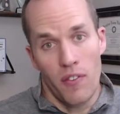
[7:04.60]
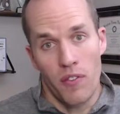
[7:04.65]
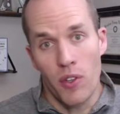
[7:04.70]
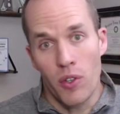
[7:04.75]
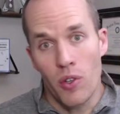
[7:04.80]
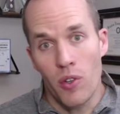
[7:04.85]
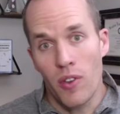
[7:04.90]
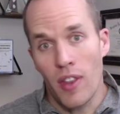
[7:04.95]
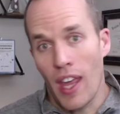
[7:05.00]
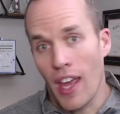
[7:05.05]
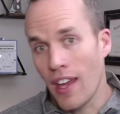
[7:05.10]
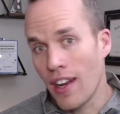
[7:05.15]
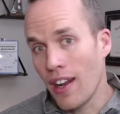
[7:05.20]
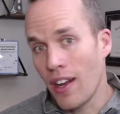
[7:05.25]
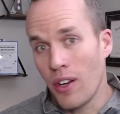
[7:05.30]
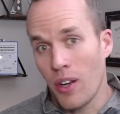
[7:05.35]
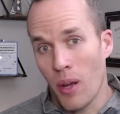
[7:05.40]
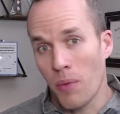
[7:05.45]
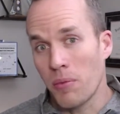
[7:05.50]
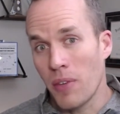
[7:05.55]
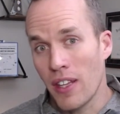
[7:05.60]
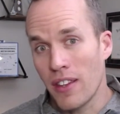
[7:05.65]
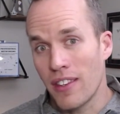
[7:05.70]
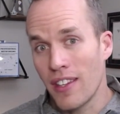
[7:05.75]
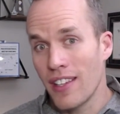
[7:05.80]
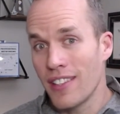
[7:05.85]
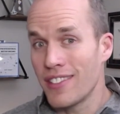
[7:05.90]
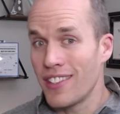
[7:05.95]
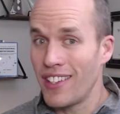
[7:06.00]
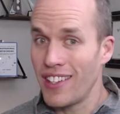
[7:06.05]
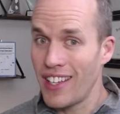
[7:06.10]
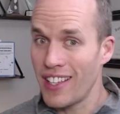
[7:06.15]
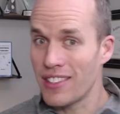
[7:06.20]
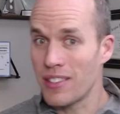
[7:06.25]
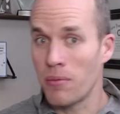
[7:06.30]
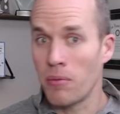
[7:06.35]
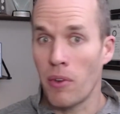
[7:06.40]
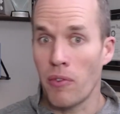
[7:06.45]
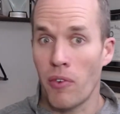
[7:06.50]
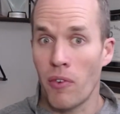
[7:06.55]
you do that and you update things and you get some
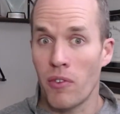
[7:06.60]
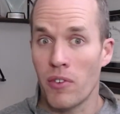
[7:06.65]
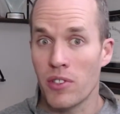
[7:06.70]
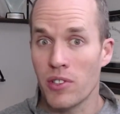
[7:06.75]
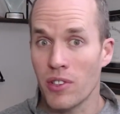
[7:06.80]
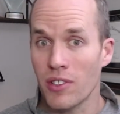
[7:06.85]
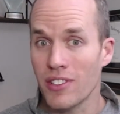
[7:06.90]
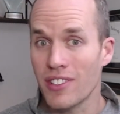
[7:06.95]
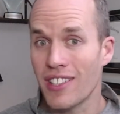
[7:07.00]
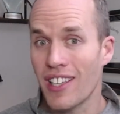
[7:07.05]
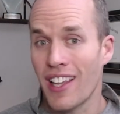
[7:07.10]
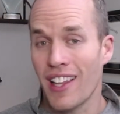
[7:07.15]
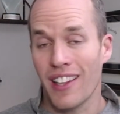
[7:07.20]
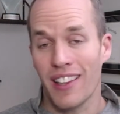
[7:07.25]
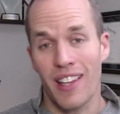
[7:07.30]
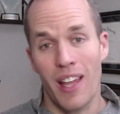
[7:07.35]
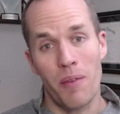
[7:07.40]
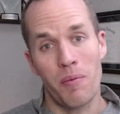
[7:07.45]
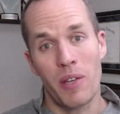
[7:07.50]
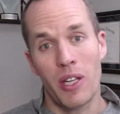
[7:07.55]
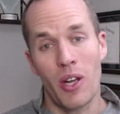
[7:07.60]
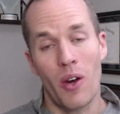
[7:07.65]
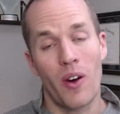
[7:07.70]
different results, let me know.